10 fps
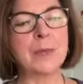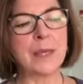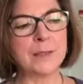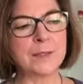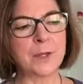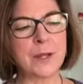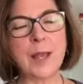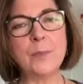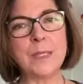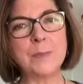So to
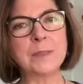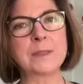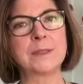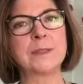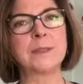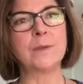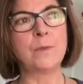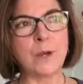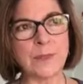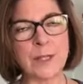help people
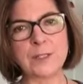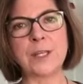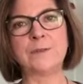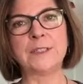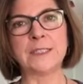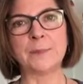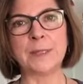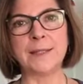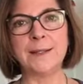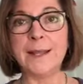with their
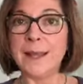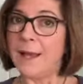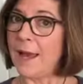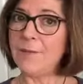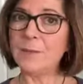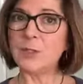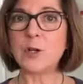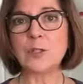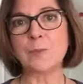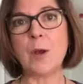self-discipline, have them
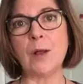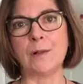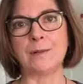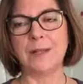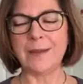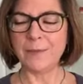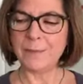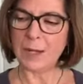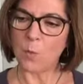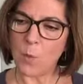start small. Have them
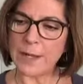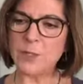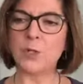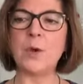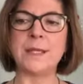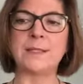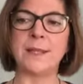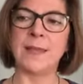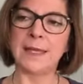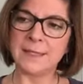make one choice
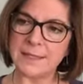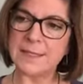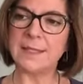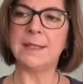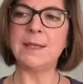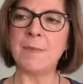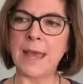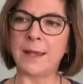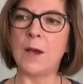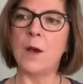that they consistently
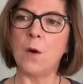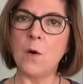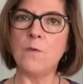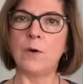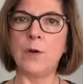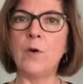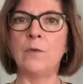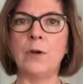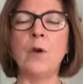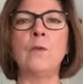make over and
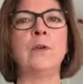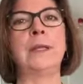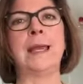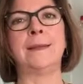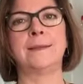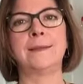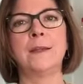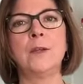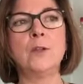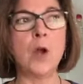over and over again.
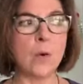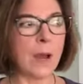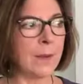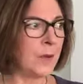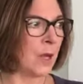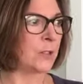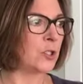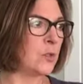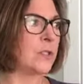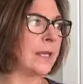No, I'm not
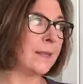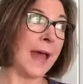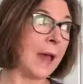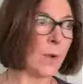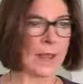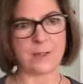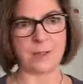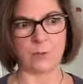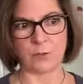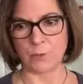choosing that way to
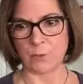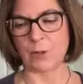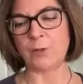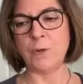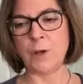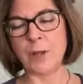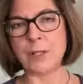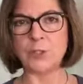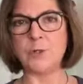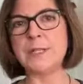go to work. No, I'm not
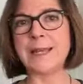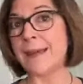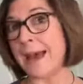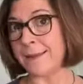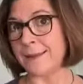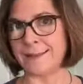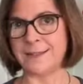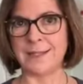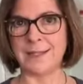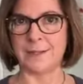choosing that thing to
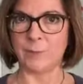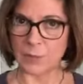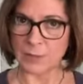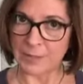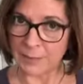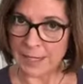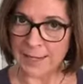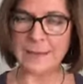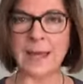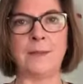eat. I'm going to
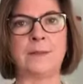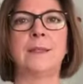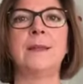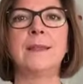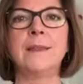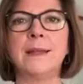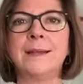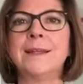eliminate that thing.